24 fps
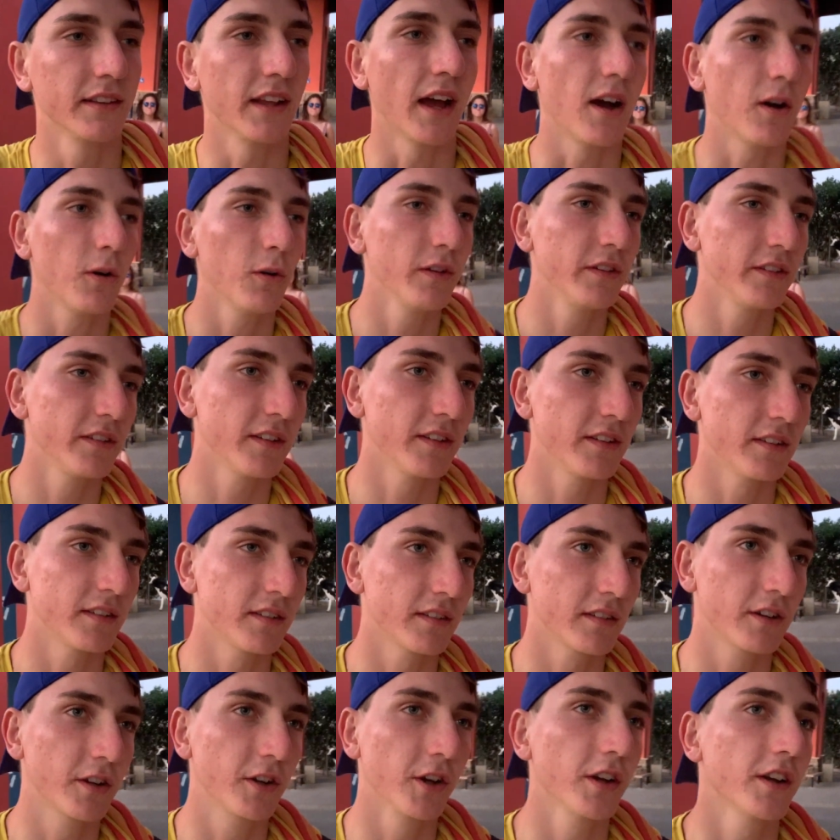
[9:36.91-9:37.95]
now is
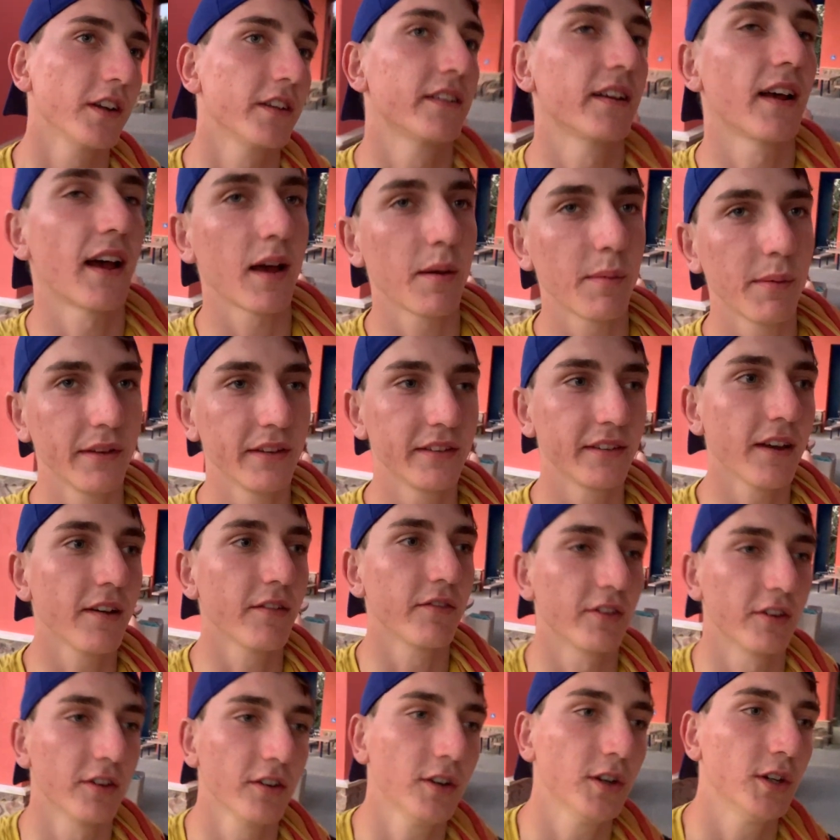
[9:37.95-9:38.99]
as good a time as
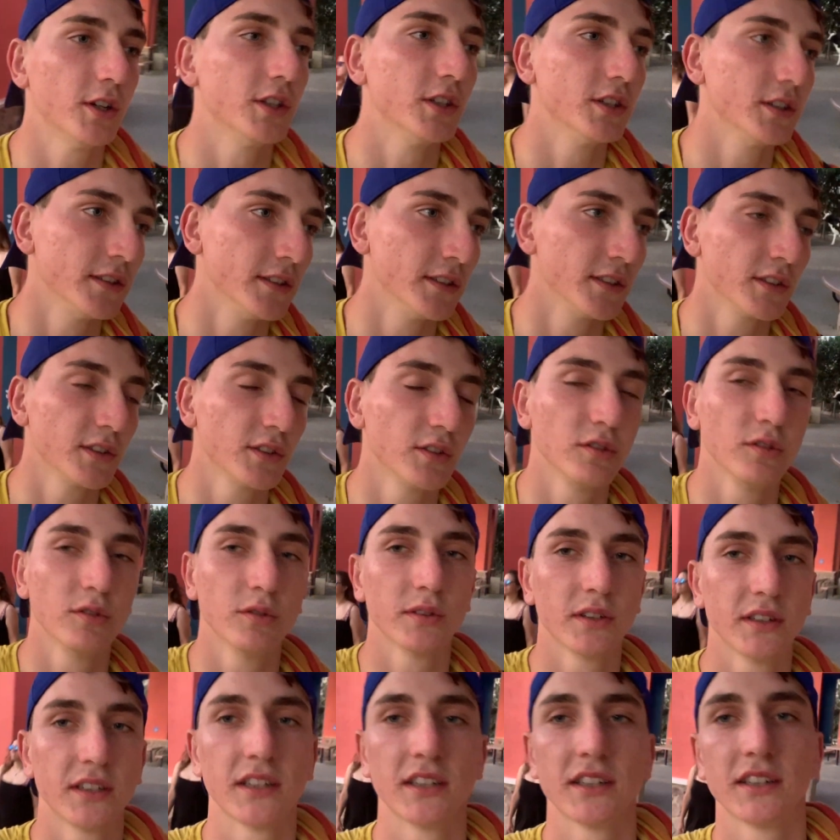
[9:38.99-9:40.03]
ever
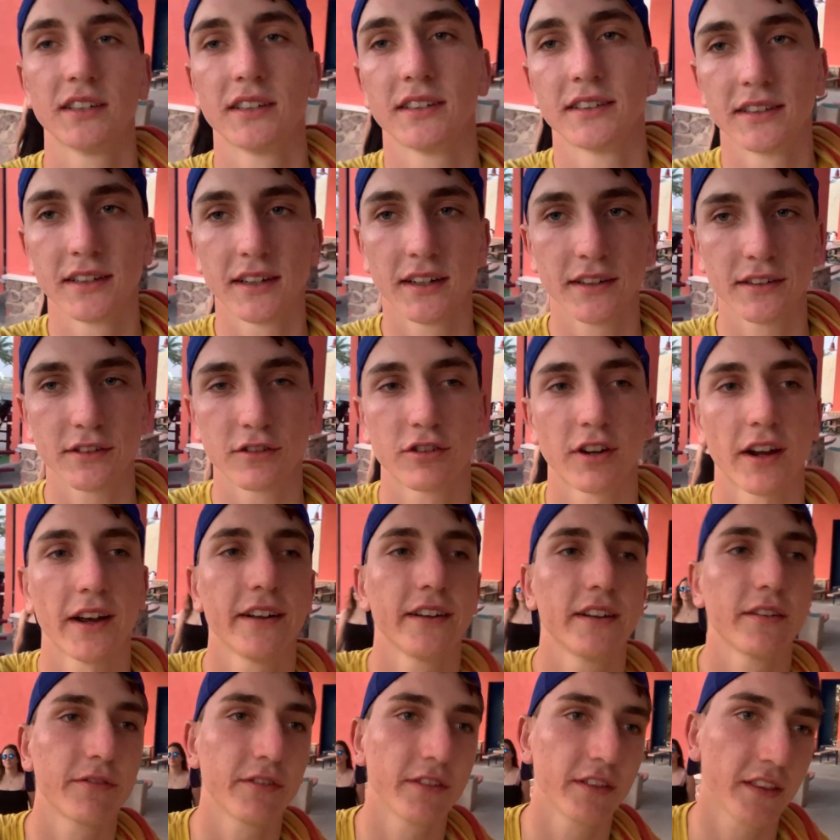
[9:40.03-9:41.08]
to uh,
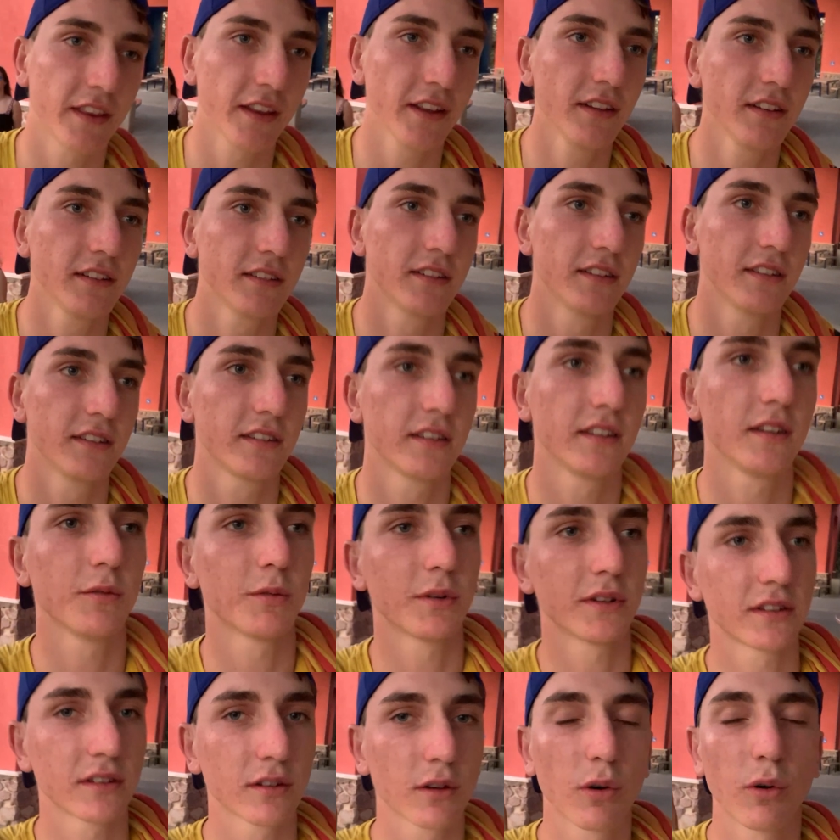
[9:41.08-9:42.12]
try different things and see
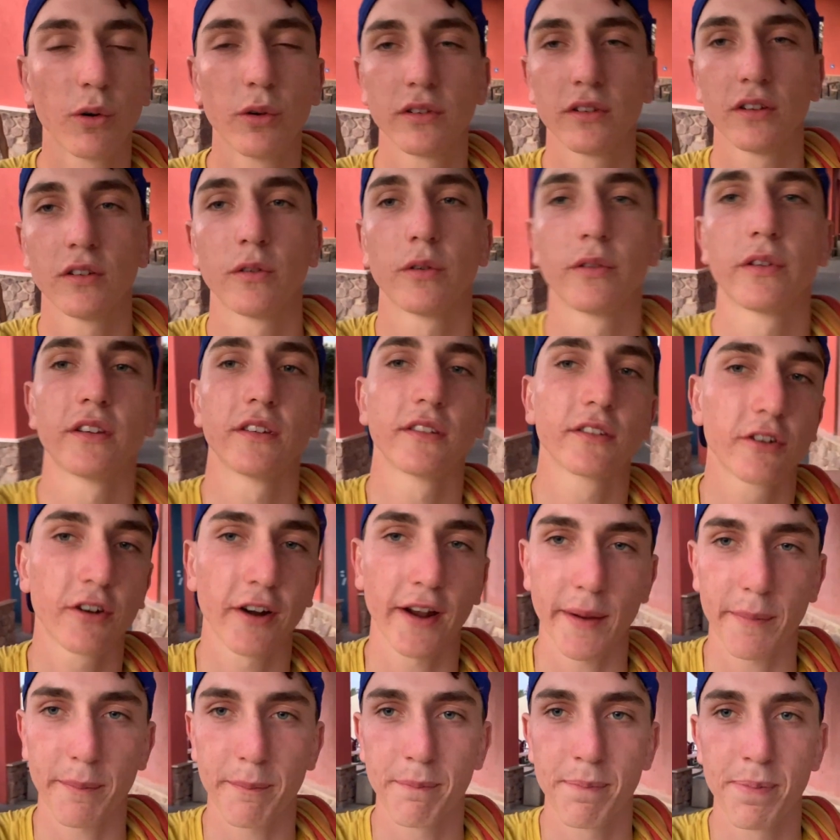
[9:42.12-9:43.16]
what's causing all this
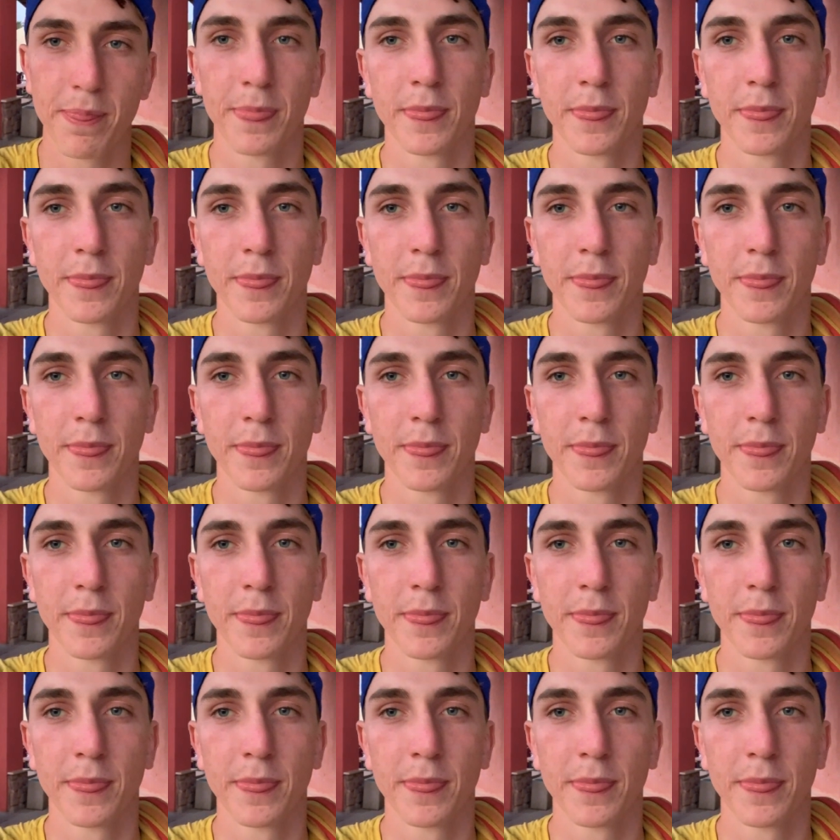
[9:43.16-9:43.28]
crap.